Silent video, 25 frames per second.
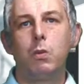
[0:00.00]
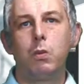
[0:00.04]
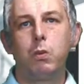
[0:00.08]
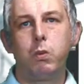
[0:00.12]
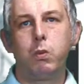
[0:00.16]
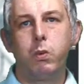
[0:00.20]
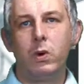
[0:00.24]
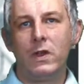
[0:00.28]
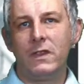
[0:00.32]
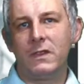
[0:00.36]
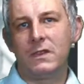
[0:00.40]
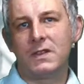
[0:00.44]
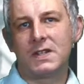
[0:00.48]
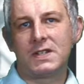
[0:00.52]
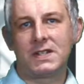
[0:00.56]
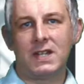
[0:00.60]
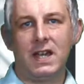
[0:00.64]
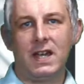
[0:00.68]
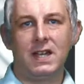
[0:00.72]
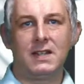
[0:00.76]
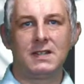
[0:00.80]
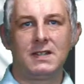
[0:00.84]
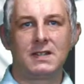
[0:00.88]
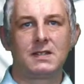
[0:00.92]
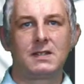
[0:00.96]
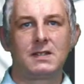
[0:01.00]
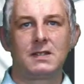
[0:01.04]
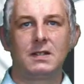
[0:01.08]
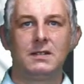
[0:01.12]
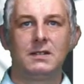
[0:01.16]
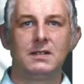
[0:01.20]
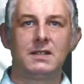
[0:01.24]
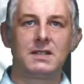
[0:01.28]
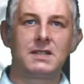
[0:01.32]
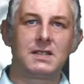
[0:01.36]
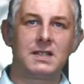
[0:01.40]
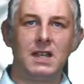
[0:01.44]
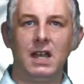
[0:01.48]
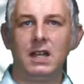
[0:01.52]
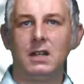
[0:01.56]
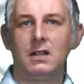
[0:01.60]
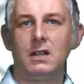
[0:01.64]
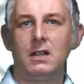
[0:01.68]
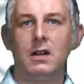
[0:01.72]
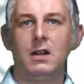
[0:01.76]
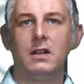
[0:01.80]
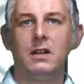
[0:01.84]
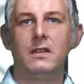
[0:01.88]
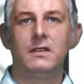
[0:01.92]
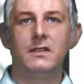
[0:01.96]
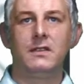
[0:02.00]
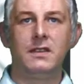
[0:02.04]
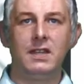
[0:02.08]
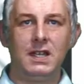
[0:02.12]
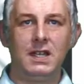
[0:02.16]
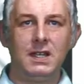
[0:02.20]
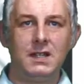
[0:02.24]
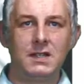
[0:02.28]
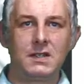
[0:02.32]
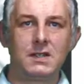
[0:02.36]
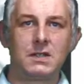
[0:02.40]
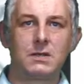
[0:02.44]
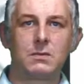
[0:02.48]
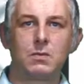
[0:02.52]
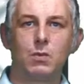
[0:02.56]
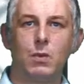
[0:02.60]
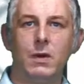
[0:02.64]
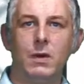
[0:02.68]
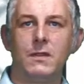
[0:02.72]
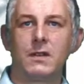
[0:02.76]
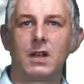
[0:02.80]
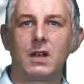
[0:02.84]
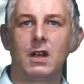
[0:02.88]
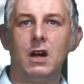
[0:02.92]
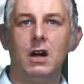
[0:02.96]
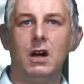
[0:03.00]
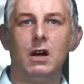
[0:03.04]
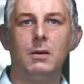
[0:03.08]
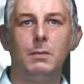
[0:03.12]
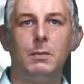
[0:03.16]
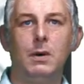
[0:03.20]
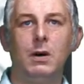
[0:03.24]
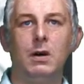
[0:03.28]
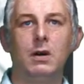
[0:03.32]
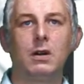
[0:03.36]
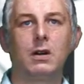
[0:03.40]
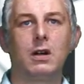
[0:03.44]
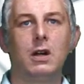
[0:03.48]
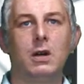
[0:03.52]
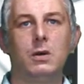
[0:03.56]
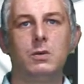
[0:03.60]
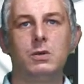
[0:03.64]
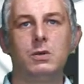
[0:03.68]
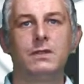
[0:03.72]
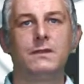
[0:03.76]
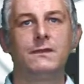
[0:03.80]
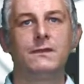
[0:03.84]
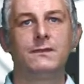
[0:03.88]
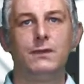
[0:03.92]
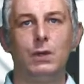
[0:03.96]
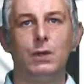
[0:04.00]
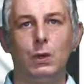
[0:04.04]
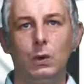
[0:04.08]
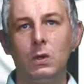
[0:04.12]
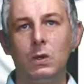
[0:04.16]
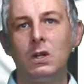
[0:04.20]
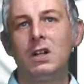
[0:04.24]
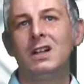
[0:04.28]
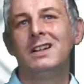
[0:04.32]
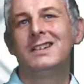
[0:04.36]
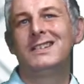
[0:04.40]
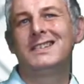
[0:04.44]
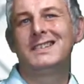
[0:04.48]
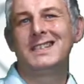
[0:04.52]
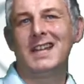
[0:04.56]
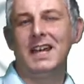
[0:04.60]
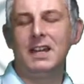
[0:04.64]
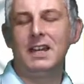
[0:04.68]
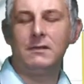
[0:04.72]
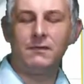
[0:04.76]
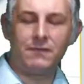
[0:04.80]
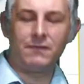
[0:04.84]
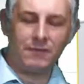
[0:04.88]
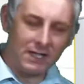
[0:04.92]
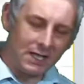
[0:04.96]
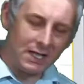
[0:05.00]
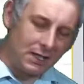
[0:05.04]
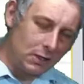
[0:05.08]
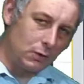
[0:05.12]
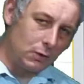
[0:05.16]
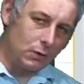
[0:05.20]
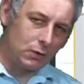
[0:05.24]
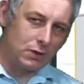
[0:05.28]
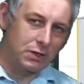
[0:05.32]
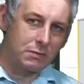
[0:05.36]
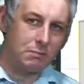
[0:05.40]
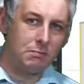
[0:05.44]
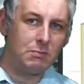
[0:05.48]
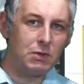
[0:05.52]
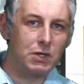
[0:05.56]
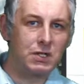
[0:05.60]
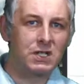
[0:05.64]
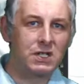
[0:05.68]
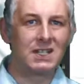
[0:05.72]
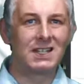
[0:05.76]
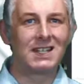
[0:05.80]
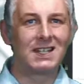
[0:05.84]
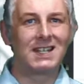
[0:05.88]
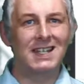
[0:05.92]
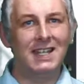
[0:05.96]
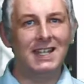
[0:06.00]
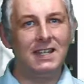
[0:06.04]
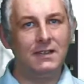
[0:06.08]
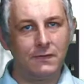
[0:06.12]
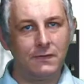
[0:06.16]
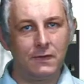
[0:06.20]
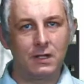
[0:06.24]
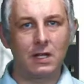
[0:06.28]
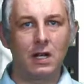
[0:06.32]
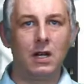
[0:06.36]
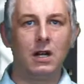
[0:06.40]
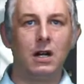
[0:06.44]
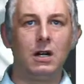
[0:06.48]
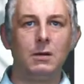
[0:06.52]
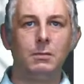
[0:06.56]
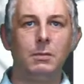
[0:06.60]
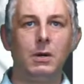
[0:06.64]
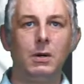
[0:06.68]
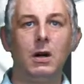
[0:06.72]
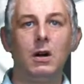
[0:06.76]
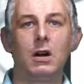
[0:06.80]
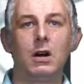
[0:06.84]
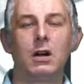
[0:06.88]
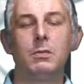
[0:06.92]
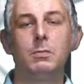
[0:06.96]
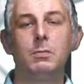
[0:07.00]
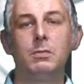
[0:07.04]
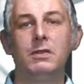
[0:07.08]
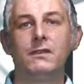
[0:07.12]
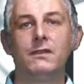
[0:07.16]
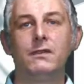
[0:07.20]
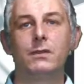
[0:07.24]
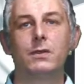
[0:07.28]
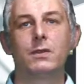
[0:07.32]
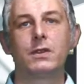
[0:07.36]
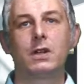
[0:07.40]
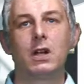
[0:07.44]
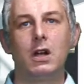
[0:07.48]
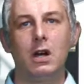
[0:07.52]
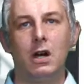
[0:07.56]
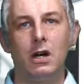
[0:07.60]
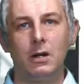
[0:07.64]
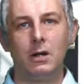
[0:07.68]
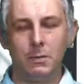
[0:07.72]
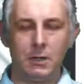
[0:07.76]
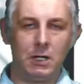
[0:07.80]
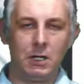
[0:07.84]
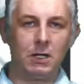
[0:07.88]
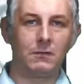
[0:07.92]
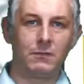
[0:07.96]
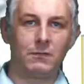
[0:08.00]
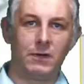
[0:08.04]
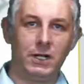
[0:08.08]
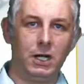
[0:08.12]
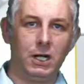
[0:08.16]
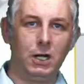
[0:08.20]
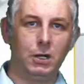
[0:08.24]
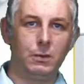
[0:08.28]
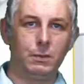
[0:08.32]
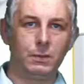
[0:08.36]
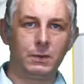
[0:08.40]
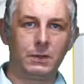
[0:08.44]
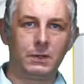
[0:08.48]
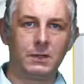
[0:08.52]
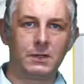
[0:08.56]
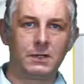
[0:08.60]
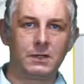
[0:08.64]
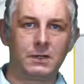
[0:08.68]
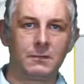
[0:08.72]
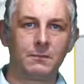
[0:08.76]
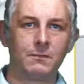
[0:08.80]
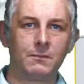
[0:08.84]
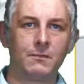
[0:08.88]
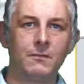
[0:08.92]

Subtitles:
With the settings set like this, when the car park goes full, 10 vehicles must leave the car park before the car park reopens.